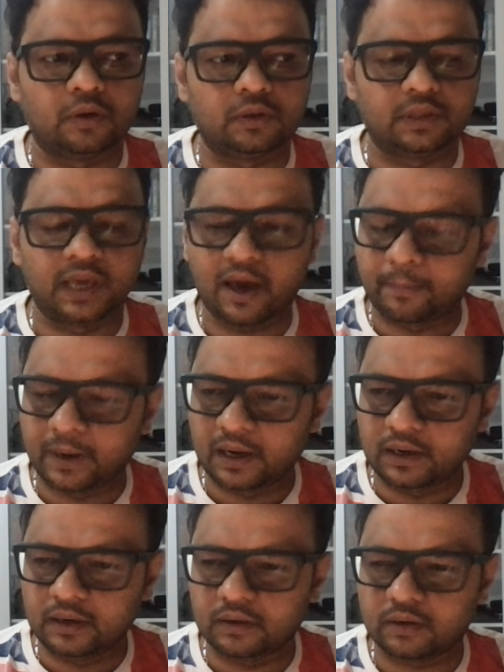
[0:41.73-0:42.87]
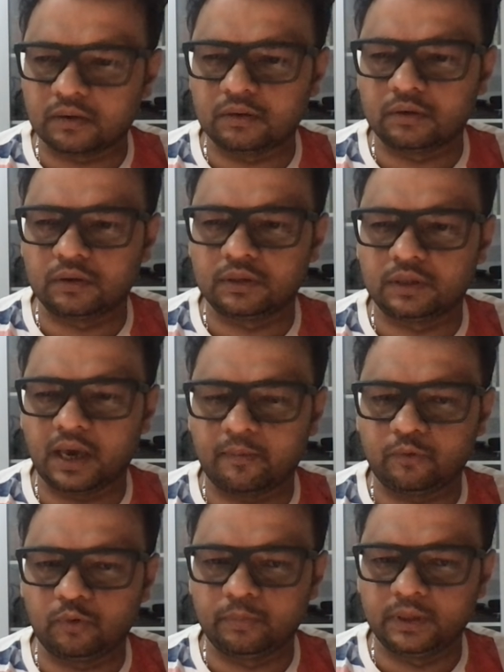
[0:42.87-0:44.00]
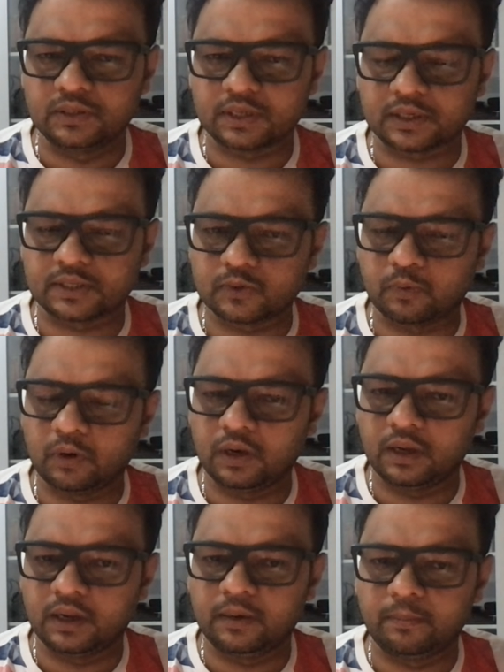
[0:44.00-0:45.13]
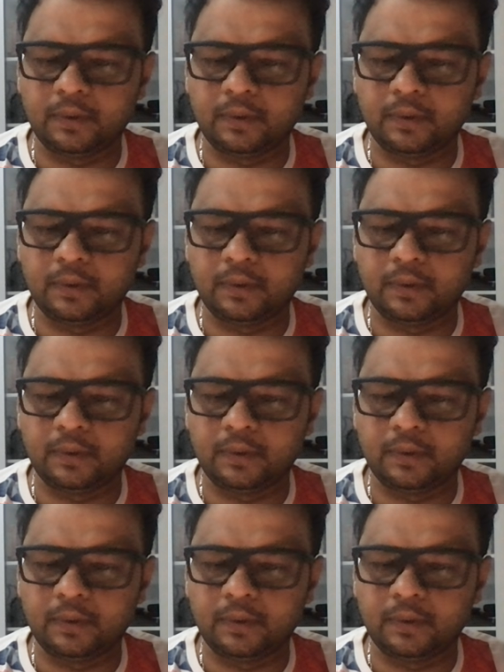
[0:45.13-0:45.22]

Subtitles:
they have no been successful in